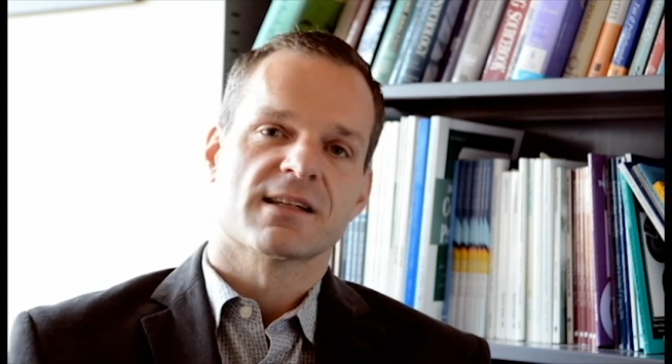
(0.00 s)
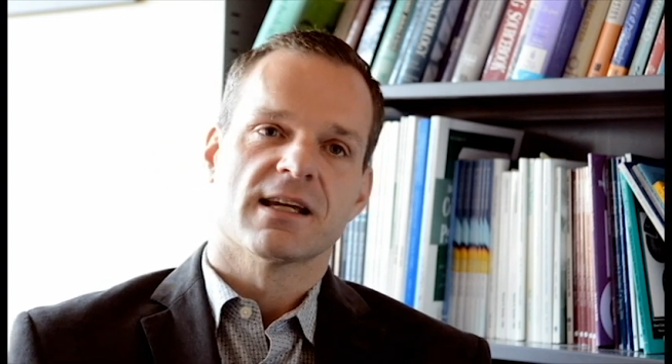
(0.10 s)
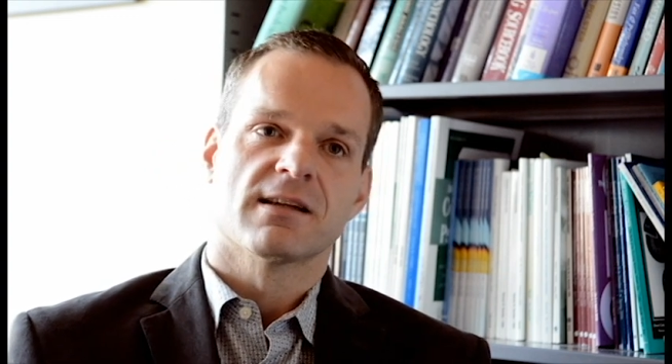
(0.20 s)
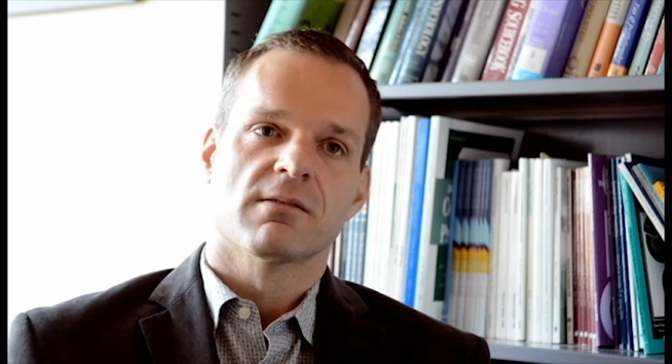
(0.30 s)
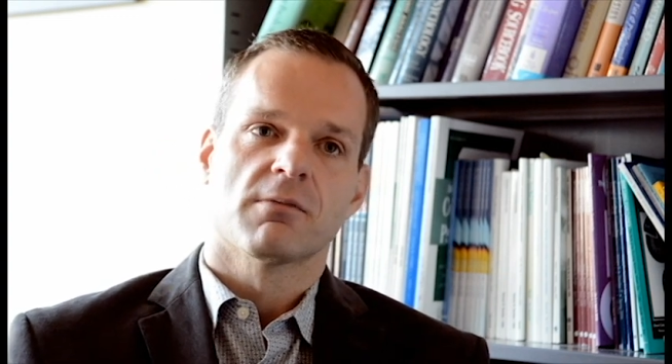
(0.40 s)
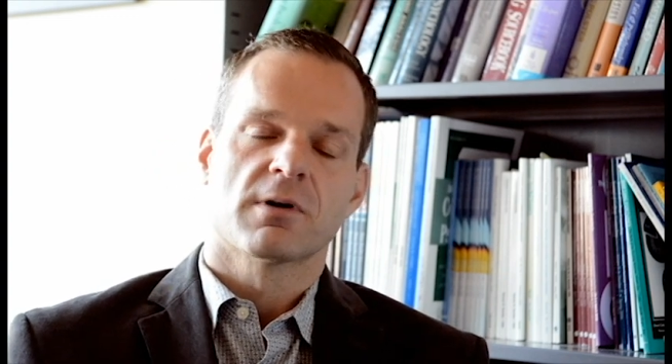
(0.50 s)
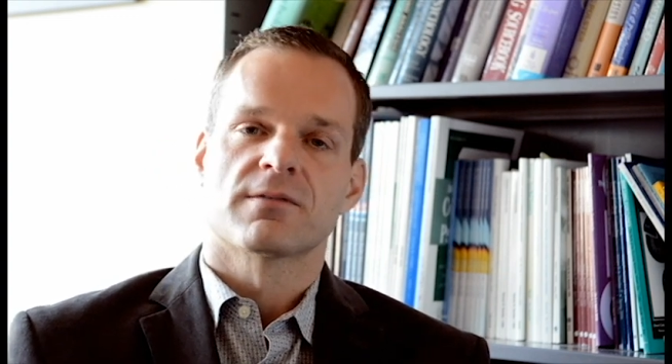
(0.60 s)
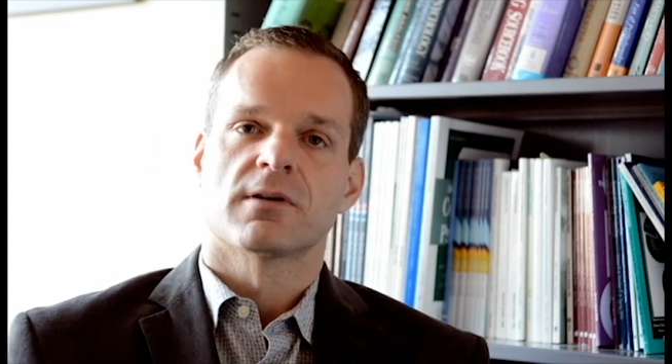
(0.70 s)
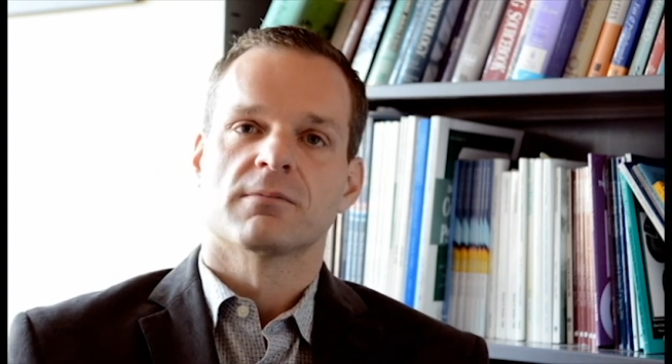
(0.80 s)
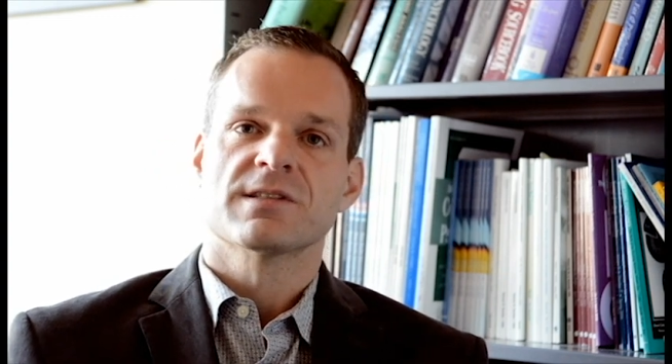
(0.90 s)
And one of
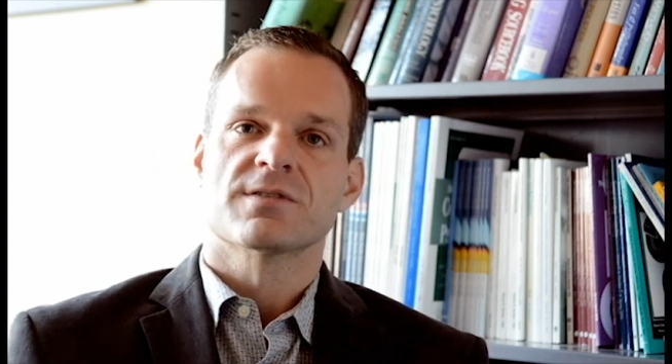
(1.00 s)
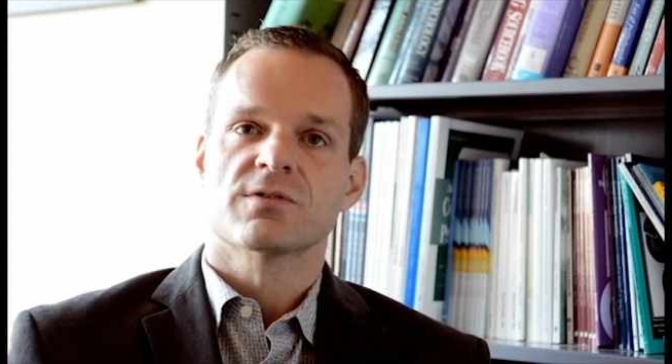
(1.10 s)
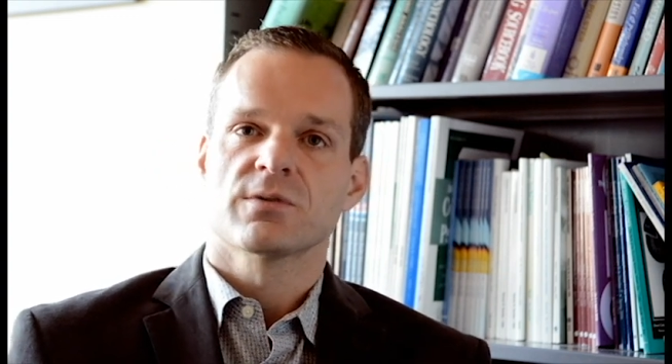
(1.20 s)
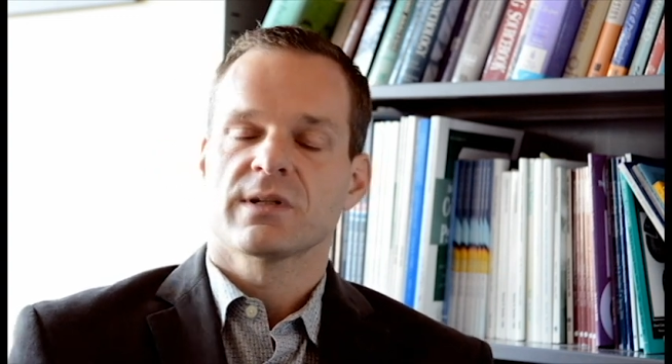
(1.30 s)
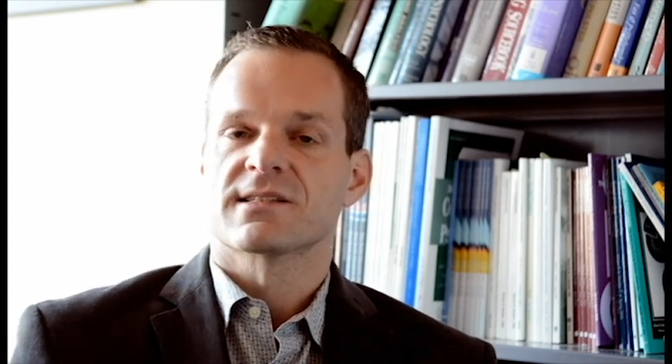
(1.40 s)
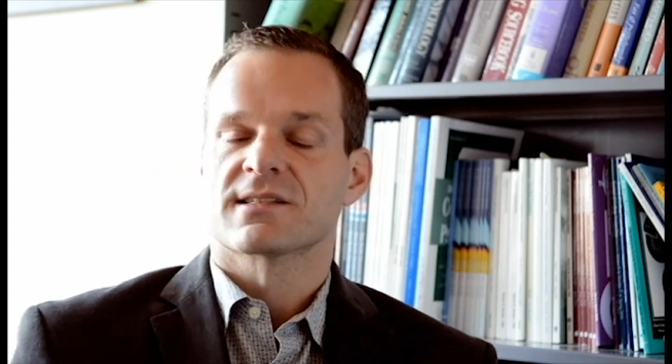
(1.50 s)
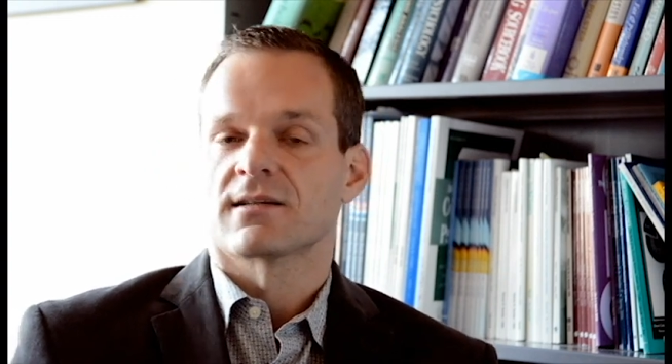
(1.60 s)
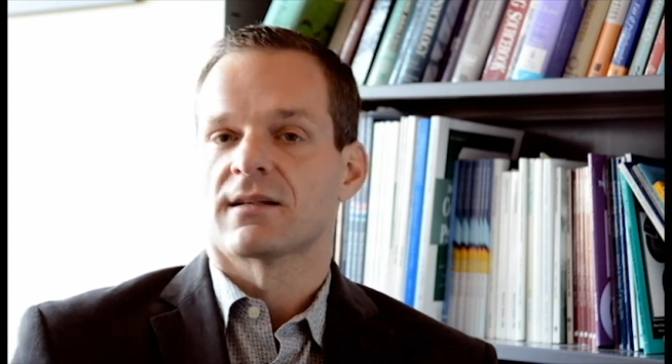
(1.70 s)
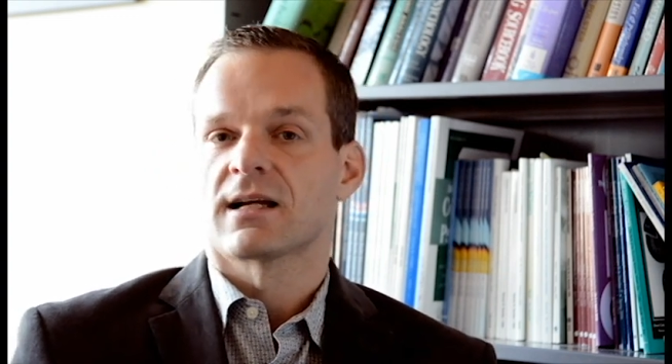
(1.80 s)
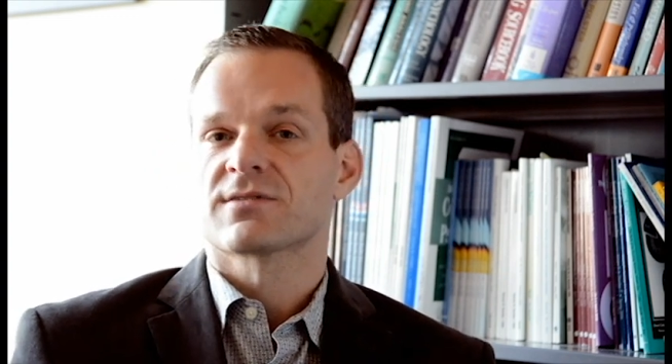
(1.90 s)
our reasons for doing this is a
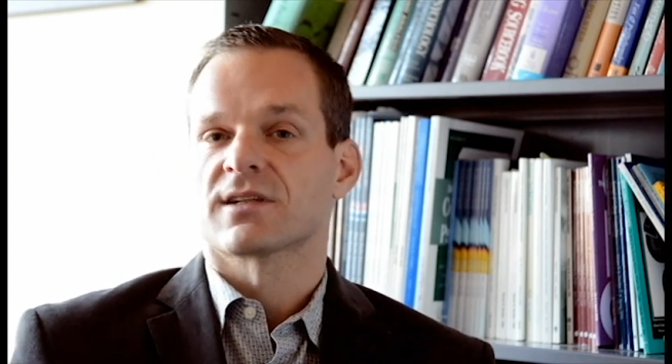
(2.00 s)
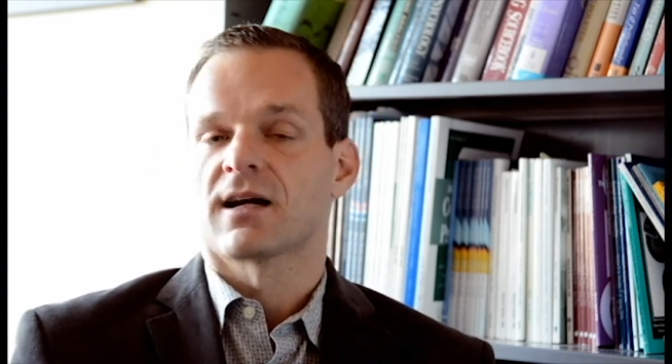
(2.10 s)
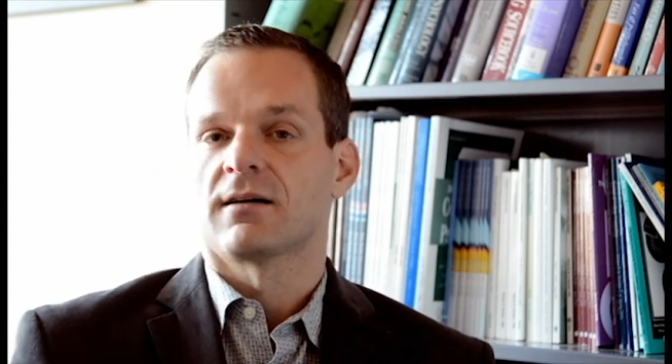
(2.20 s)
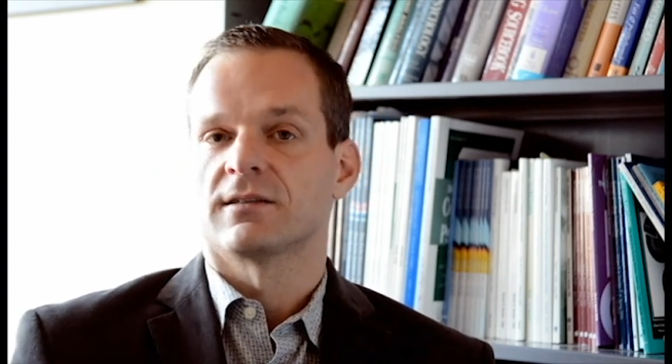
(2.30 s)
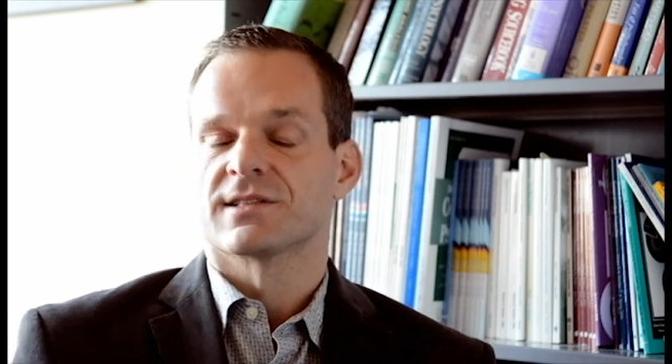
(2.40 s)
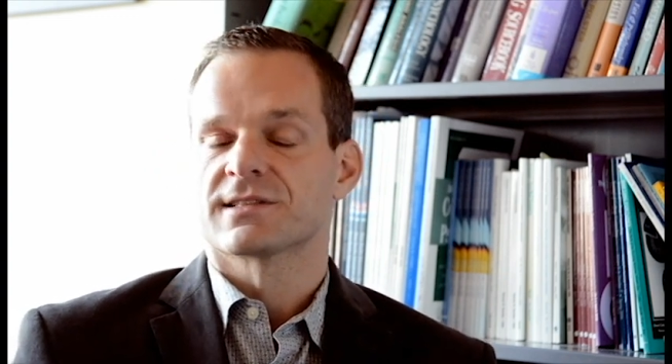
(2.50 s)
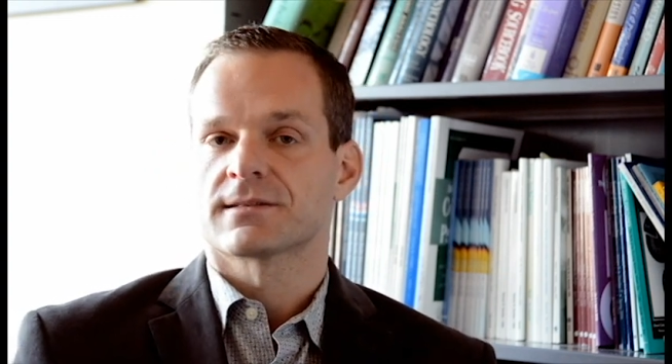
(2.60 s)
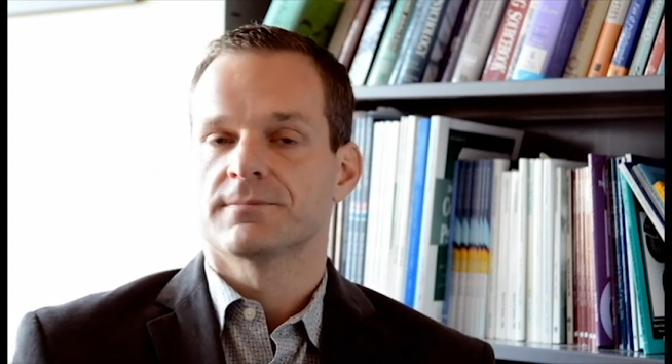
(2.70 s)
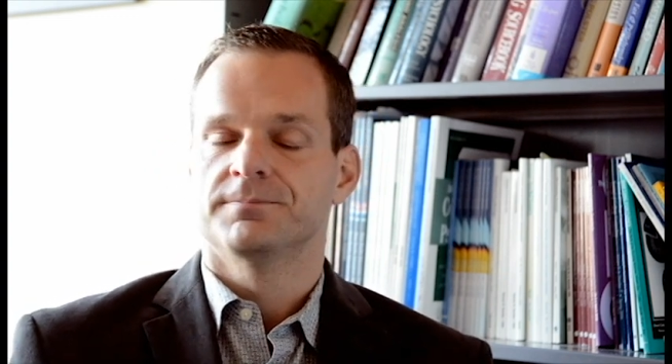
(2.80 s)
lot of psychologists